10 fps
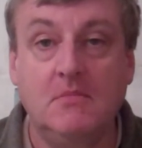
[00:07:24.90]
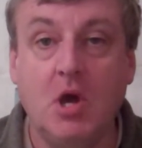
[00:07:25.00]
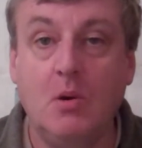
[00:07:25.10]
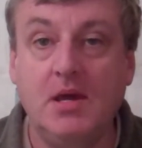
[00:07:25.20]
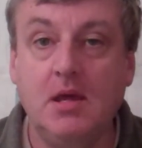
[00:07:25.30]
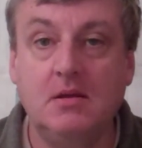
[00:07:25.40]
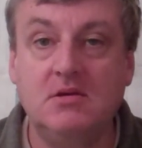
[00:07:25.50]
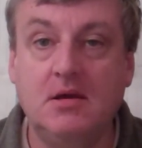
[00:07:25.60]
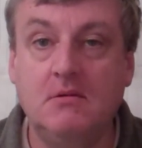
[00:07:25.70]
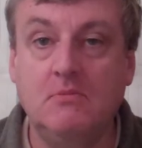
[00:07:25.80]
going,
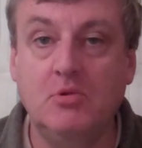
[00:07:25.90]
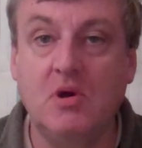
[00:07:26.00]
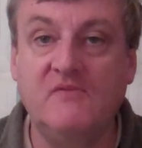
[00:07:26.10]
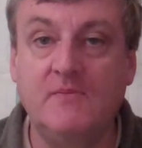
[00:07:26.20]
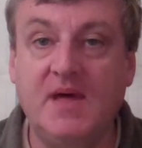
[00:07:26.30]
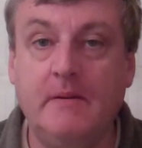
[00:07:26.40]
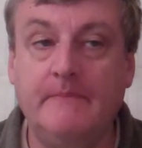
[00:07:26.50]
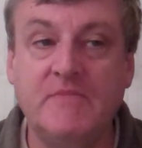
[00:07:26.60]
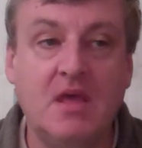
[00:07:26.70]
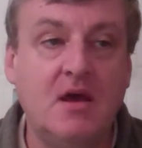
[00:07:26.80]
and we'll go from there.
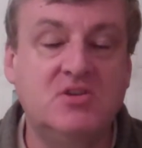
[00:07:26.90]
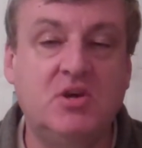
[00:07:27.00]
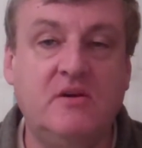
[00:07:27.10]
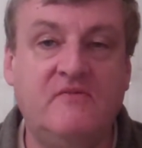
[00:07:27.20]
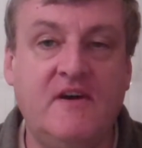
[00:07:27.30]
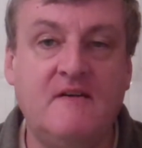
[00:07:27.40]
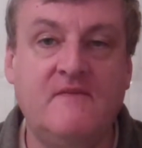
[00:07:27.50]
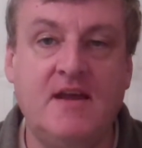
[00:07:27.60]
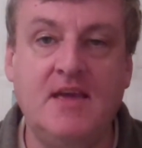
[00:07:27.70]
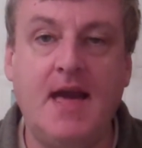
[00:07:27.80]
So if you
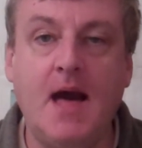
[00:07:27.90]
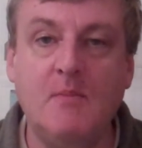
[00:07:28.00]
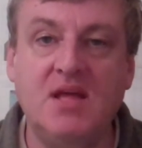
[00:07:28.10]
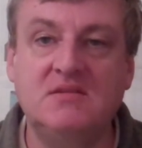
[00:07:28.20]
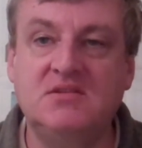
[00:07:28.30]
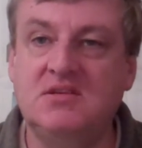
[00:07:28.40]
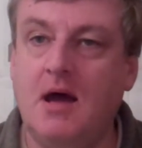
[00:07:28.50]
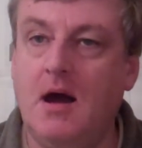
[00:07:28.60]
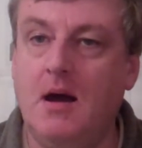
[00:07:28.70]
have any comments,